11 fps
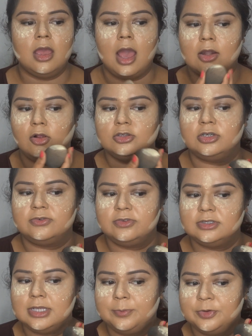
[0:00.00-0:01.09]
and also it
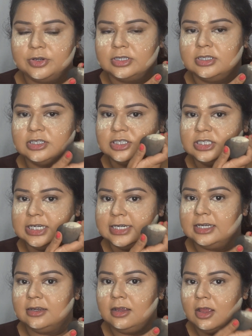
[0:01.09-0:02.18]
will separate the
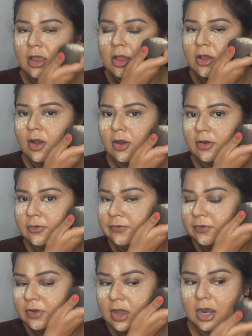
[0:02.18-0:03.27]
shading of
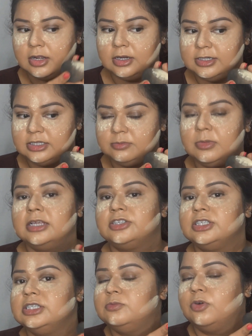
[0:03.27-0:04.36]
underneath my
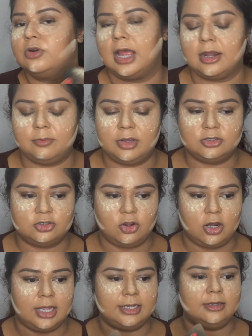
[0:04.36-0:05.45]
cheekbone and my
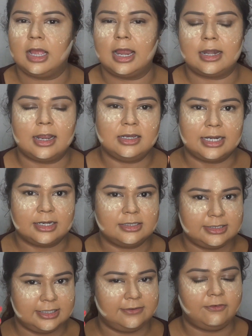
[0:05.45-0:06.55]
jawline, and I'll let it
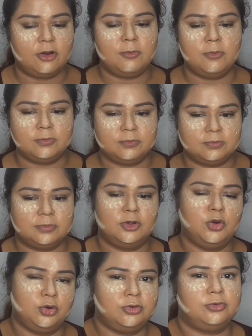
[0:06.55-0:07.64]
sit for
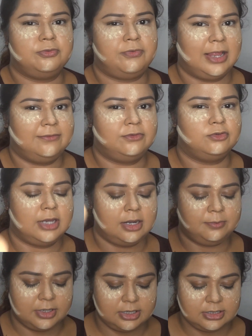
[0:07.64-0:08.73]
good 5 to
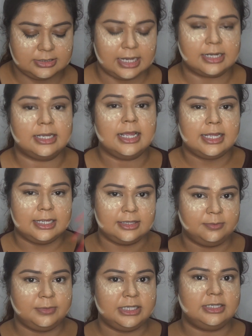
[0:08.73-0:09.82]
10 minutes, and in
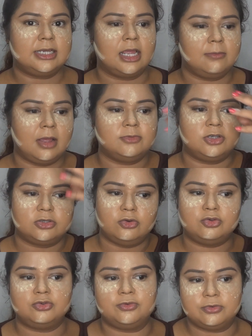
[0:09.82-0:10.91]
the meantime I'm just
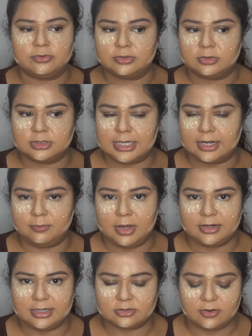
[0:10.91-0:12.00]
going to set
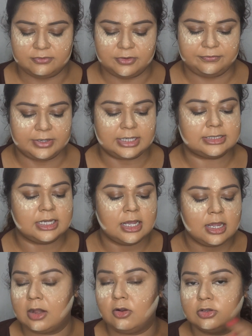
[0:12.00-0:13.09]
my rest of the face
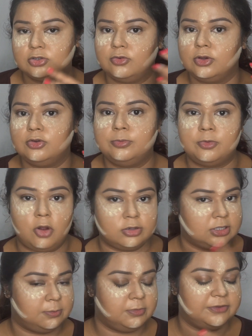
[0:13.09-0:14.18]
and also going to
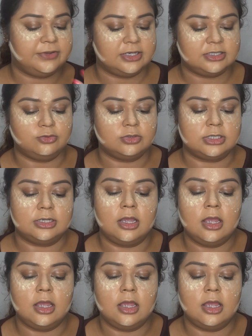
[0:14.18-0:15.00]
bronze up my face using